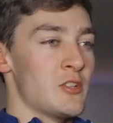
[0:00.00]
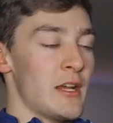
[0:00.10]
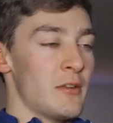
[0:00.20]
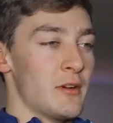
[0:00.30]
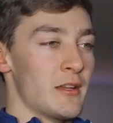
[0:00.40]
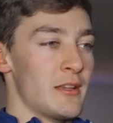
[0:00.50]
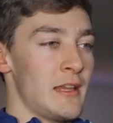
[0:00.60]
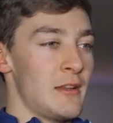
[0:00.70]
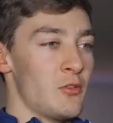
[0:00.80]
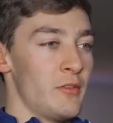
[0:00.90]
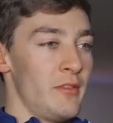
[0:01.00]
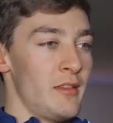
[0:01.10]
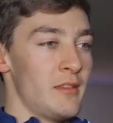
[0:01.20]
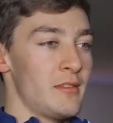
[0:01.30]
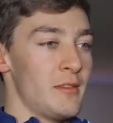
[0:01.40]
channel, I could hear all
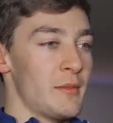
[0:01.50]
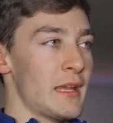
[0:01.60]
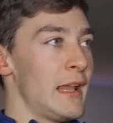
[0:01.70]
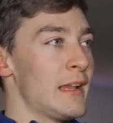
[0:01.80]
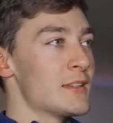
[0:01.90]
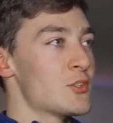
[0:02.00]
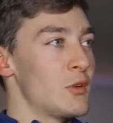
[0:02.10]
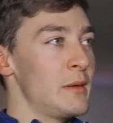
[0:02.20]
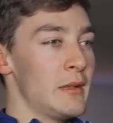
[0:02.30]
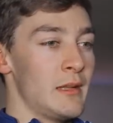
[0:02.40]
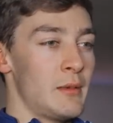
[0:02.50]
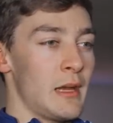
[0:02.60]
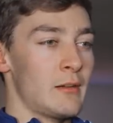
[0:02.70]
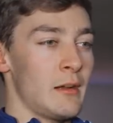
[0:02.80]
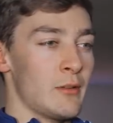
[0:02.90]
the mechanics screaming in the
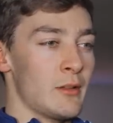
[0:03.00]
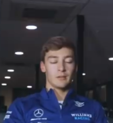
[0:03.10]
background.